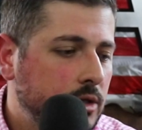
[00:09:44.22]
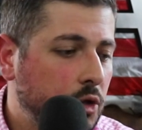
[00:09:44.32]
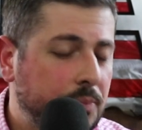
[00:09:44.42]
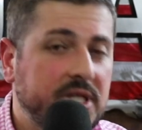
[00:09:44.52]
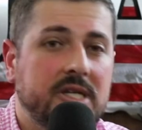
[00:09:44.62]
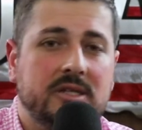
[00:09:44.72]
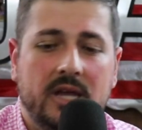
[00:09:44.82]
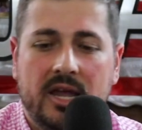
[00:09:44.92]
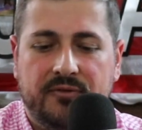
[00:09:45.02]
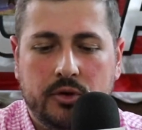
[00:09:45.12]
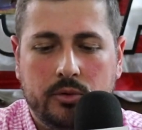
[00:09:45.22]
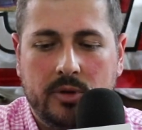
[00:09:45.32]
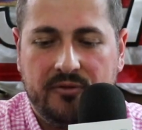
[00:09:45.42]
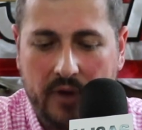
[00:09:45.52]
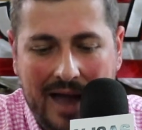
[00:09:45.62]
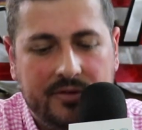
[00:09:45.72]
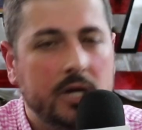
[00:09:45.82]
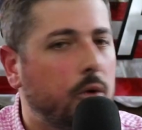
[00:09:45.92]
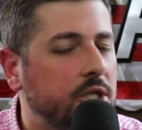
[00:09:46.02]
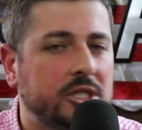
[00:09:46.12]
So please, if you have
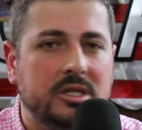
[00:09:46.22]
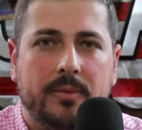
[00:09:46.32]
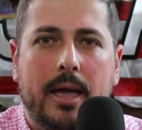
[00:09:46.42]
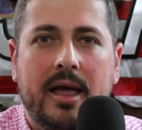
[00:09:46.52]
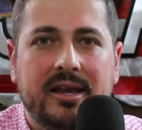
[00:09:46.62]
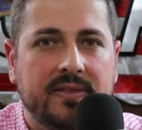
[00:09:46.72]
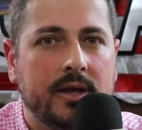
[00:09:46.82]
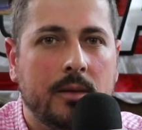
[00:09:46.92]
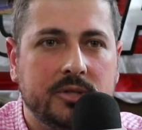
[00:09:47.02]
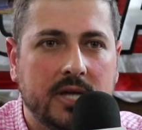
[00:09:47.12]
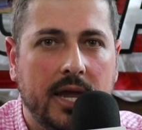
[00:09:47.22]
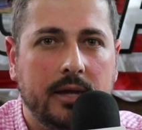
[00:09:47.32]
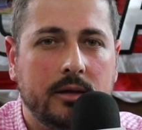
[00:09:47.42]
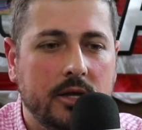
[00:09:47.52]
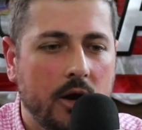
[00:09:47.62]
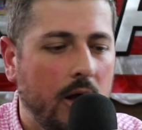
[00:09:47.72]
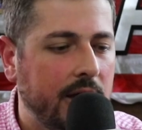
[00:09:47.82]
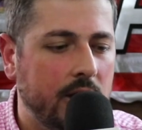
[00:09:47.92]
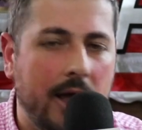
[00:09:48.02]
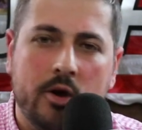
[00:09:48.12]
any questions about anything I'm saying,
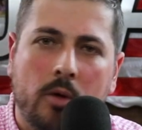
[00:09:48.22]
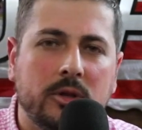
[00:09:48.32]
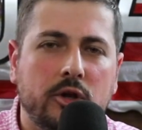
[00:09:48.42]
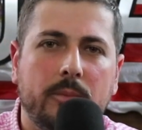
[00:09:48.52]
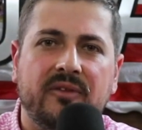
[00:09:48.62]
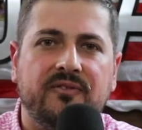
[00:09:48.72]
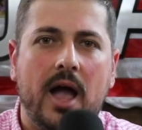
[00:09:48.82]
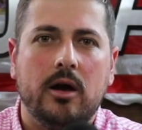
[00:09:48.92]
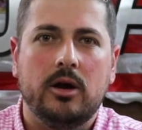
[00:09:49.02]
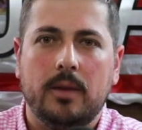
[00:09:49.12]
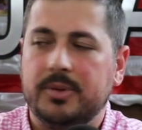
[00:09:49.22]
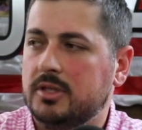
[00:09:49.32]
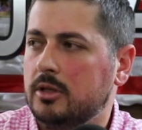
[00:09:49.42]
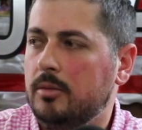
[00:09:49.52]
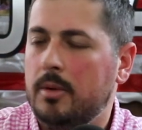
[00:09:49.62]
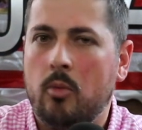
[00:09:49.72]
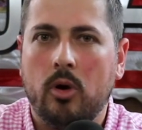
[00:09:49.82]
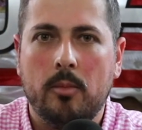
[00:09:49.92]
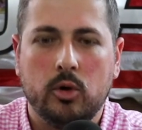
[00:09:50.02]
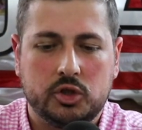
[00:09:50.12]
I know I'm a little bit fired up. It's a little bit more
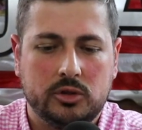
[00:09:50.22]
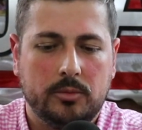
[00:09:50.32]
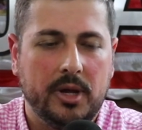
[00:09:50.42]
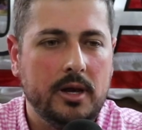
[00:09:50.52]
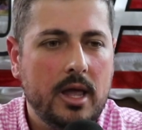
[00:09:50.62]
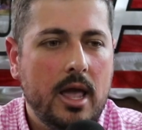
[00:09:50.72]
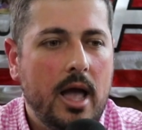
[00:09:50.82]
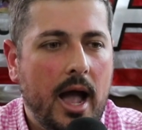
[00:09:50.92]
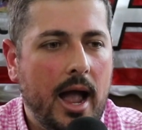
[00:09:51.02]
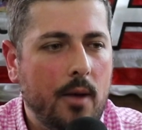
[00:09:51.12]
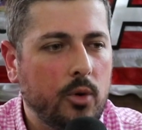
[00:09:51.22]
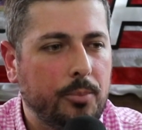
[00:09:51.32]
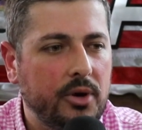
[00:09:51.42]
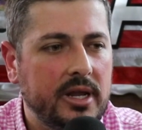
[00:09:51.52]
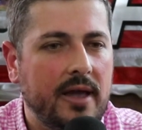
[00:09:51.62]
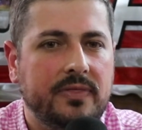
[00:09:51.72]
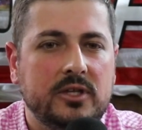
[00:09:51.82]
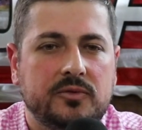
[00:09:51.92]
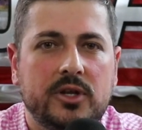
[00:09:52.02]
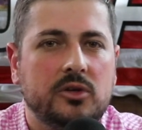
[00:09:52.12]
emotional, but we're putting out
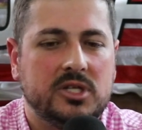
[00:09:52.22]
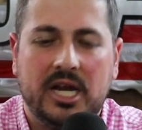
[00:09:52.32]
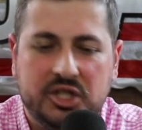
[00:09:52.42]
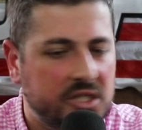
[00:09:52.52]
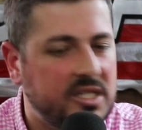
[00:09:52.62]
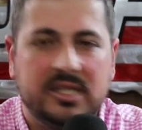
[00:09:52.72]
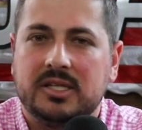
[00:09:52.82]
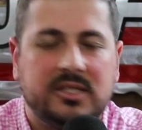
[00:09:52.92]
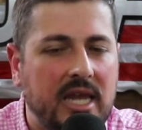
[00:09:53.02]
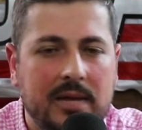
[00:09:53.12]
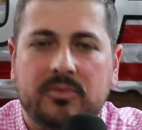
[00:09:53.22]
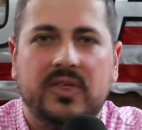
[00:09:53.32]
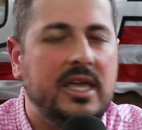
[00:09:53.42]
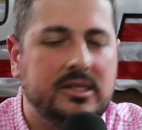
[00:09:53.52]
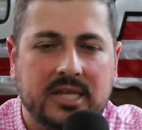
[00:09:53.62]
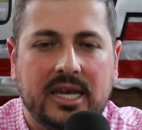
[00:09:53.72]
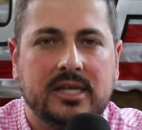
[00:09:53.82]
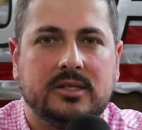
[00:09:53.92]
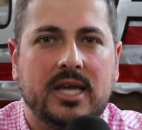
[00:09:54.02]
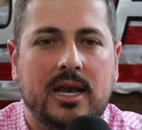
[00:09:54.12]
these videos, and I just see the same things
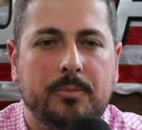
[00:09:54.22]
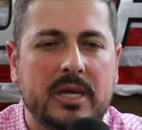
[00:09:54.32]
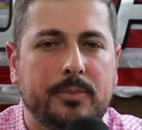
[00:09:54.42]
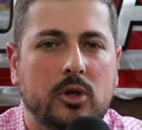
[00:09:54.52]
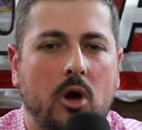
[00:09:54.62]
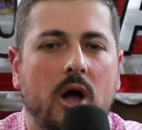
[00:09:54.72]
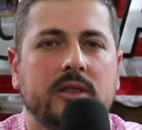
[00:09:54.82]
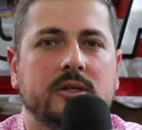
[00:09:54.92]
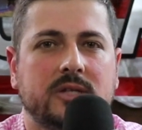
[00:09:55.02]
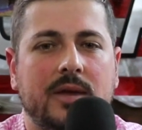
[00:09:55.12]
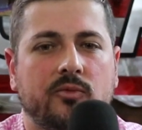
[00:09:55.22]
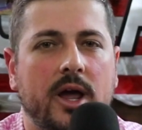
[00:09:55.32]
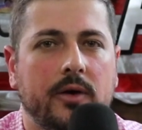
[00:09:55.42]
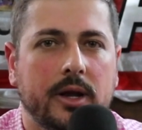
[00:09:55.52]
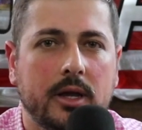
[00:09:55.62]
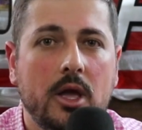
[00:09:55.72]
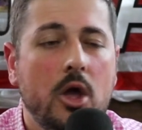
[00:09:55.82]
getting said and people caught in the same rhetoric.